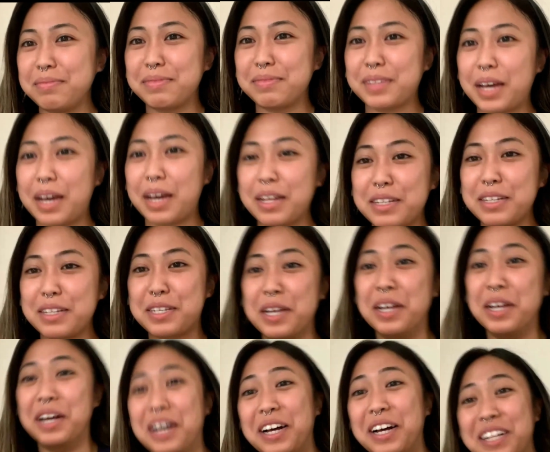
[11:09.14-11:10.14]
That's
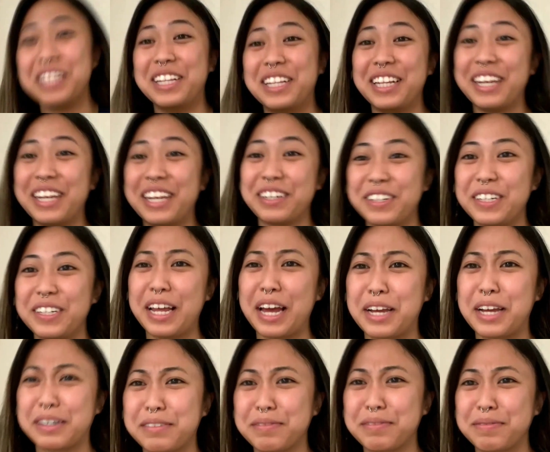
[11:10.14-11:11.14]
a little,
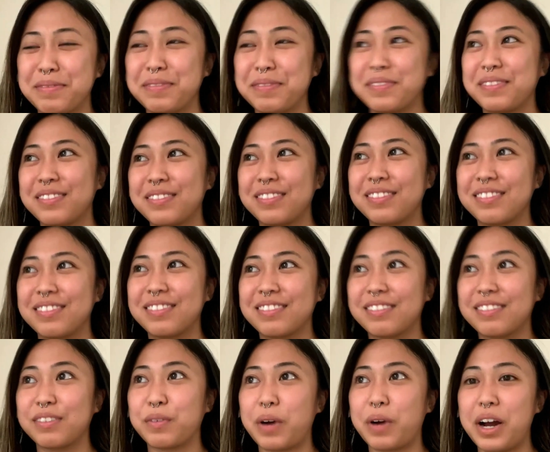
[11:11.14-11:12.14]
like,
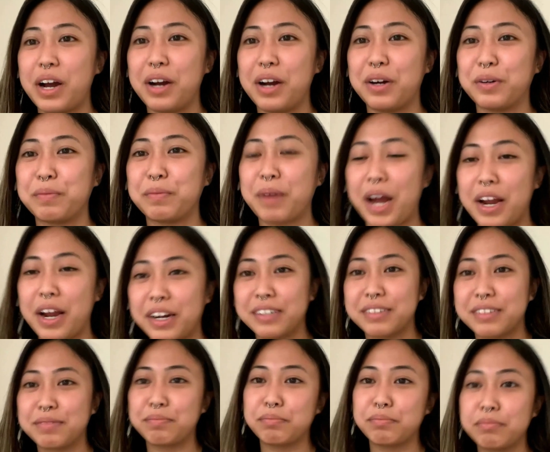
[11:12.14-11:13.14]
wow.
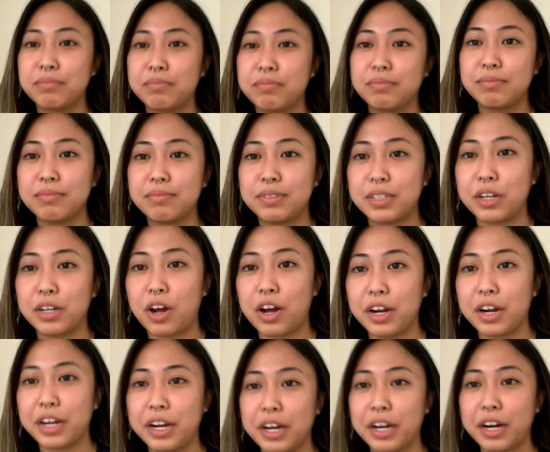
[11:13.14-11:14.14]
I did
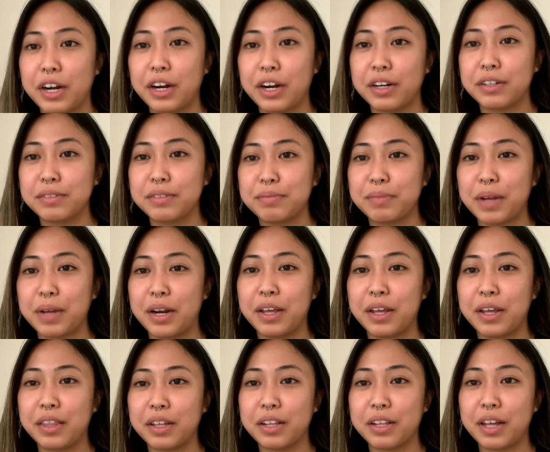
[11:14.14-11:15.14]
not hear
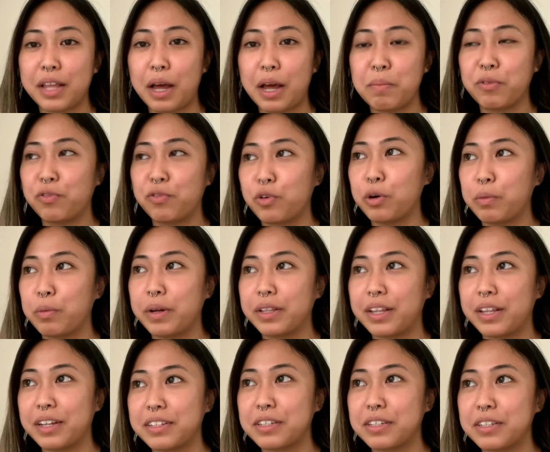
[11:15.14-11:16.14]
anything like that before,
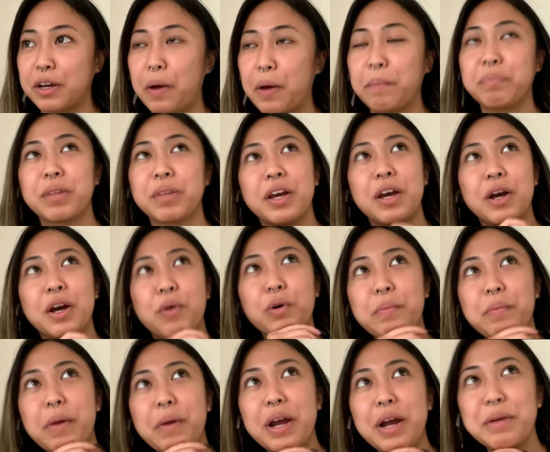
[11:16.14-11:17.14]
but that's, well,
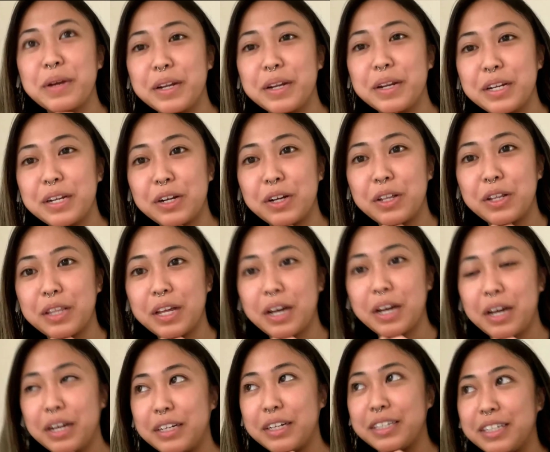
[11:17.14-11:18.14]
my opinion on
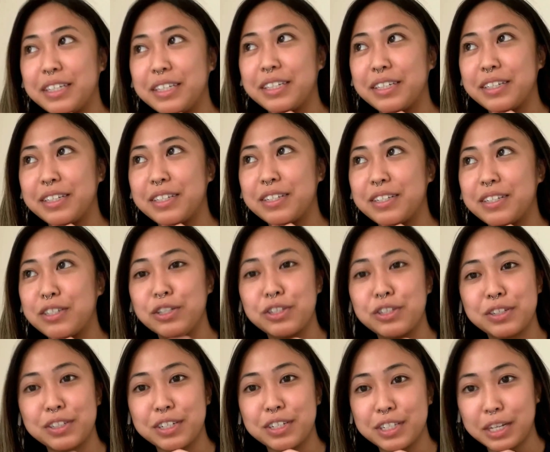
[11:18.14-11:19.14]
that is she
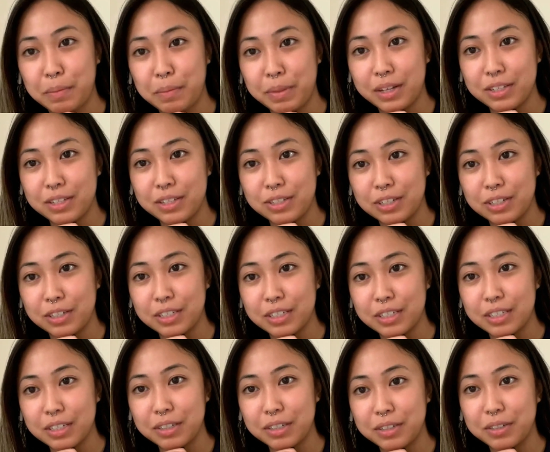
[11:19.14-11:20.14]
should have just kept that to
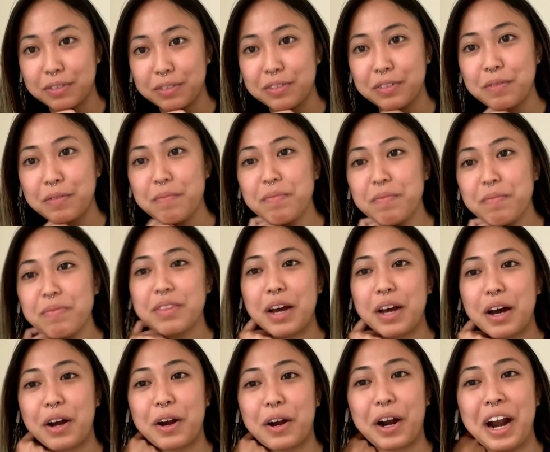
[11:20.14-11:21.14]
herself. All